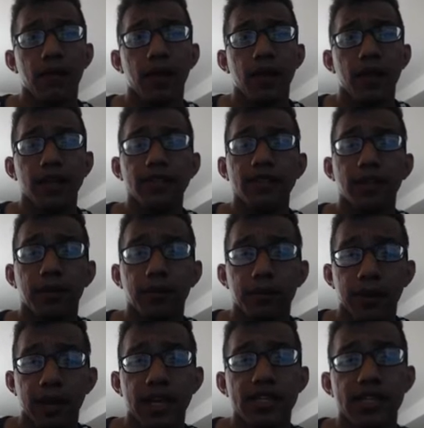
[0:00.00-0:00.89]
our
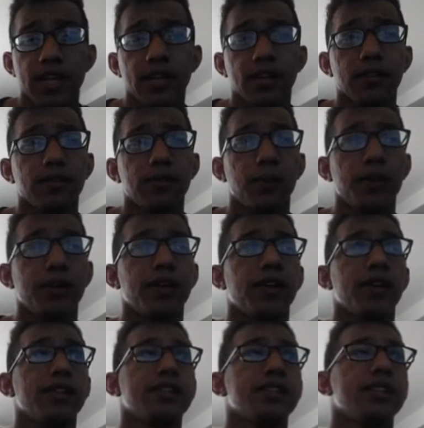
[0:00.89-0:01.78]
main deck of 40
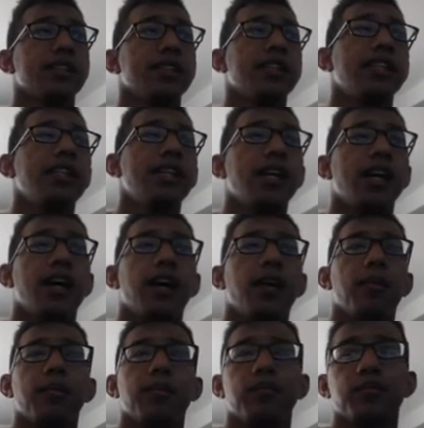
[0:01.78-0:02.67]
cards.
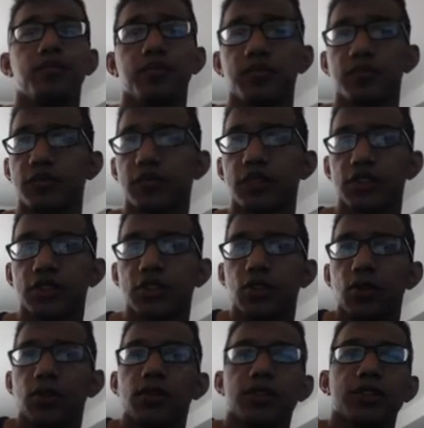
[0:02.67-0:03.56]
Let's go
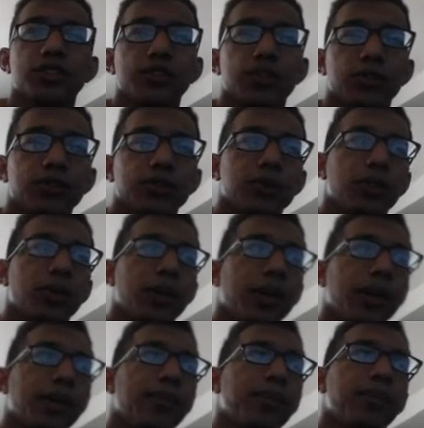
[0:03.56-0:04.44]
over the stones real
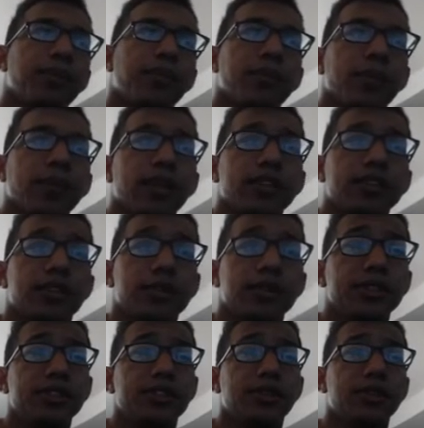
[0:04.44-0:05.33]
quick. So in the
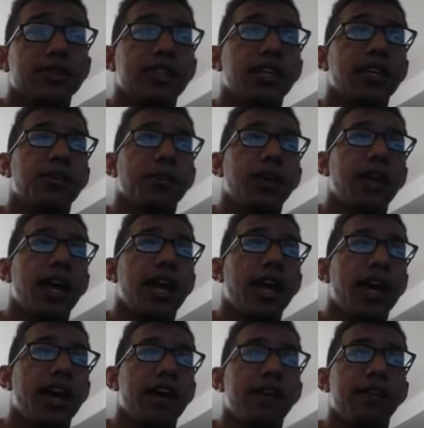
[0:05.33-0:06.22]
stone deck, we
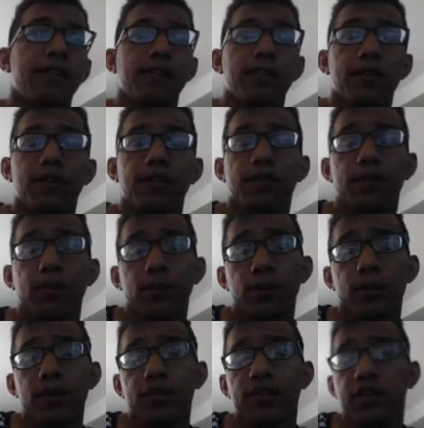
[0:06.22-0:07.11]
have
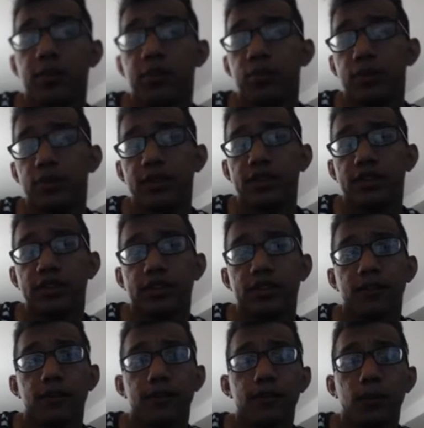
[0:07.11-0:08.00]
4 Deepwoods,
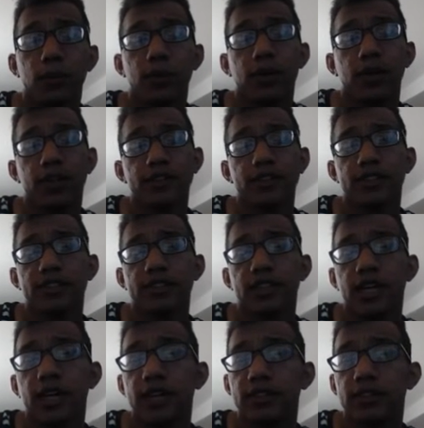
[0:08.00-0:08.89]
4 Gusting
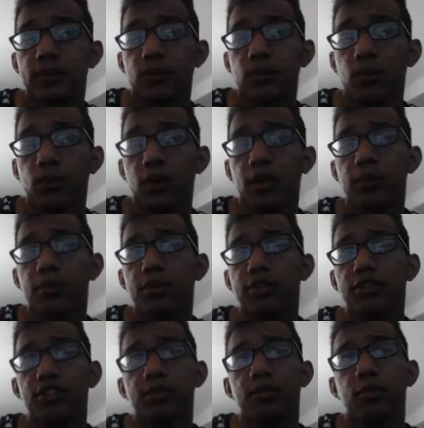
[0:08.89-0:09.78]
Skies, 1
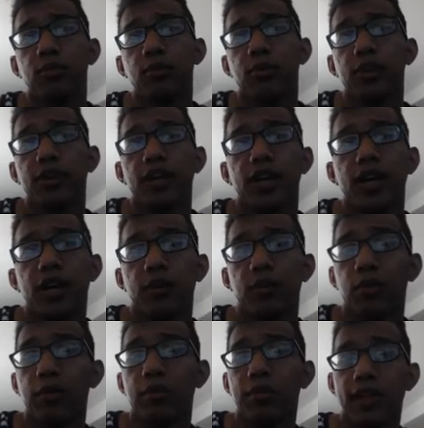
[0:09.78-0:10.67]
Prisha's Memoria, and
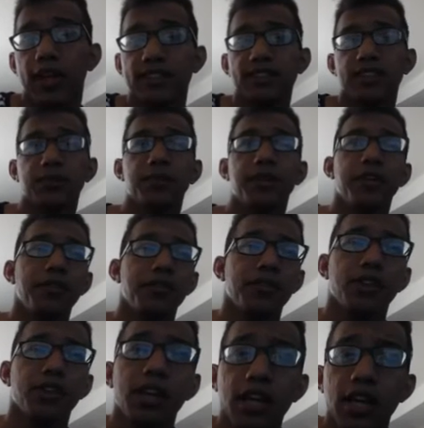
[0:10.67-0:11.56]
1 Blasting Waves.
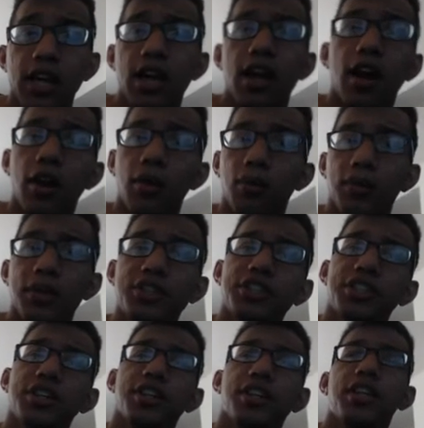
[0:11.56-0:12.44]

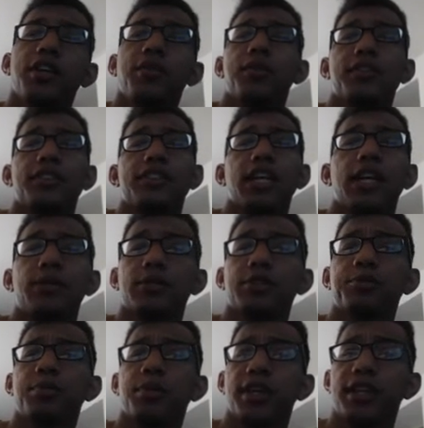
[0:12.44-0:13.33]
Originally, when the deck was
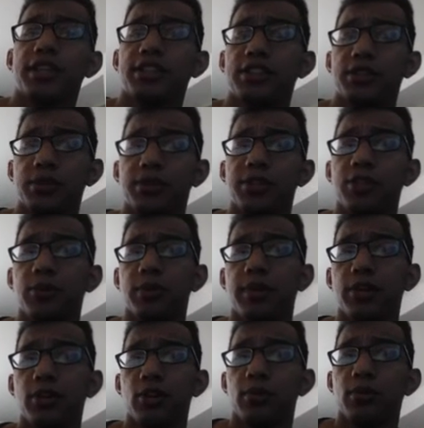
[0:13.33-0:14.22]
playing Tsukiyomi
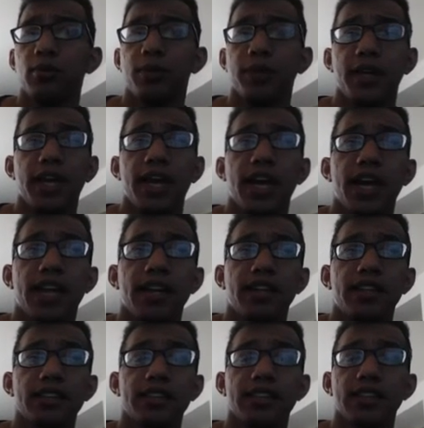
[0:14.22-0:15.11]
Noble, we had
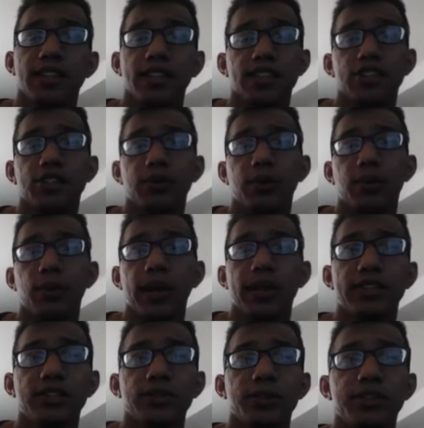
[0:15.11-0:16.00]
6
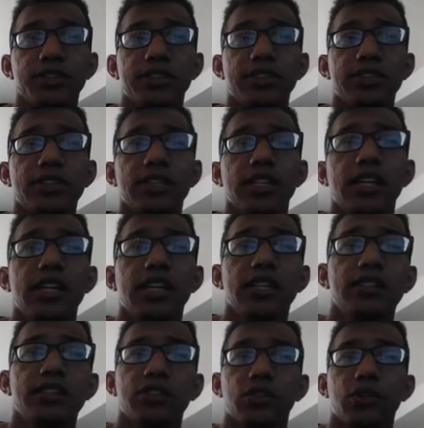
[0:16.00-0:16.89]
green-white sources.
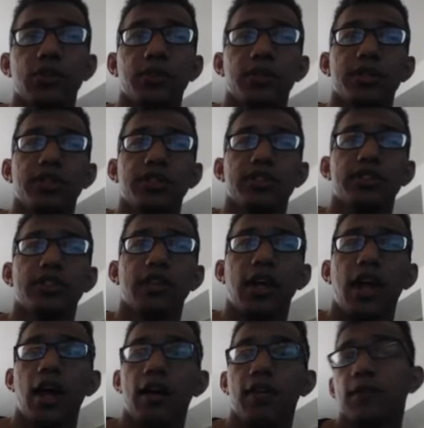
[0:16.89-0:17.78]
So it was
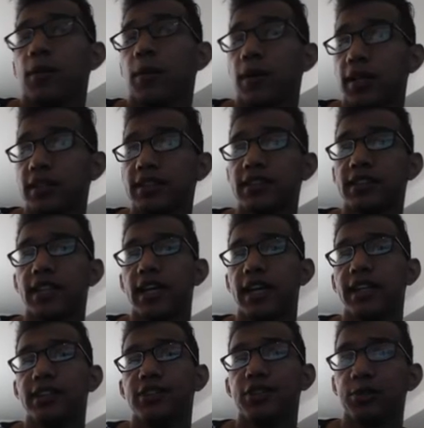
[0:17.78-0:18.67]
4 Gusting
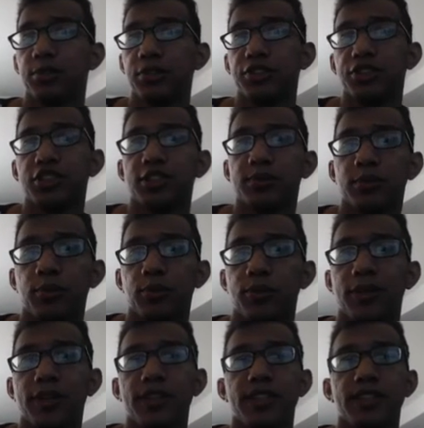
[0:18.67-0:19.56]
Skies, 2 Prisha's
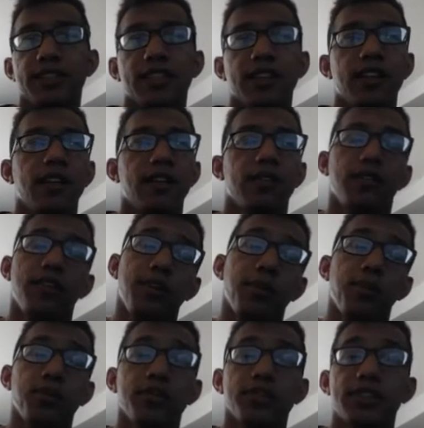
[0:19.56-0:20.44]
Memorias, and then
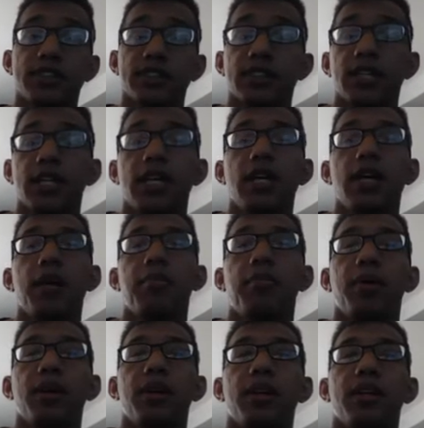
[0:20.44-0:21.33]
Deepwoods.
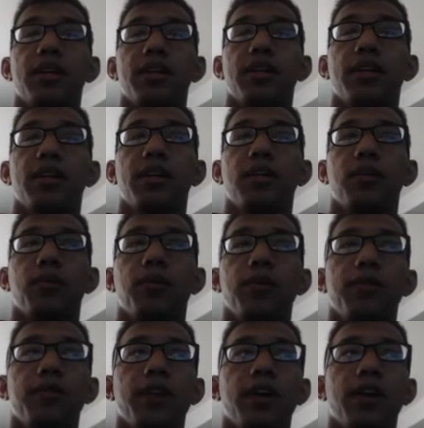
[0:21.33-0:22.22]
But we
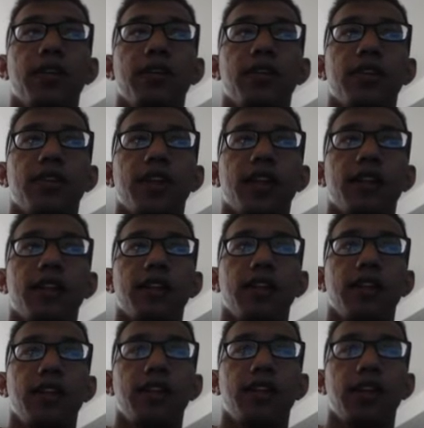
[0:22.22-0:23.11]
found that
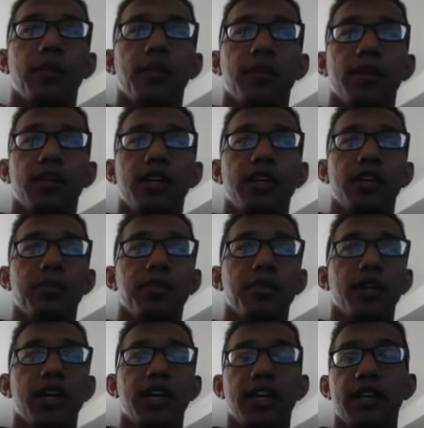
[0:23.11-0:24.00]
the ability to
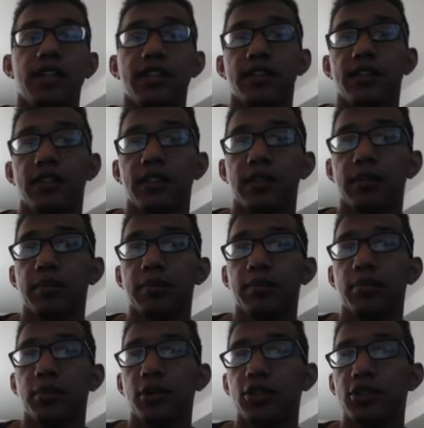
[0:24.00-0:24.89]
play the
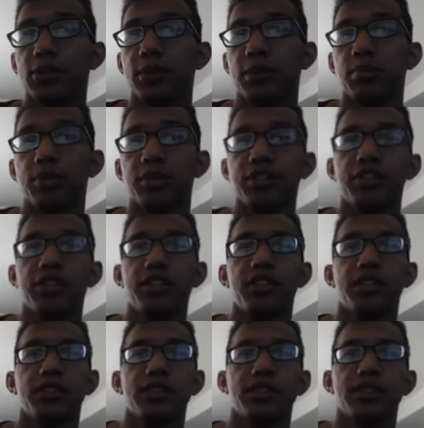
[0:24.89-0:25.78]
Pursuant
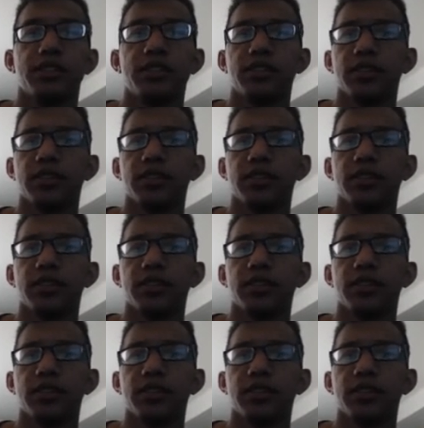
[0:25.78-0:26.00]
Prisha is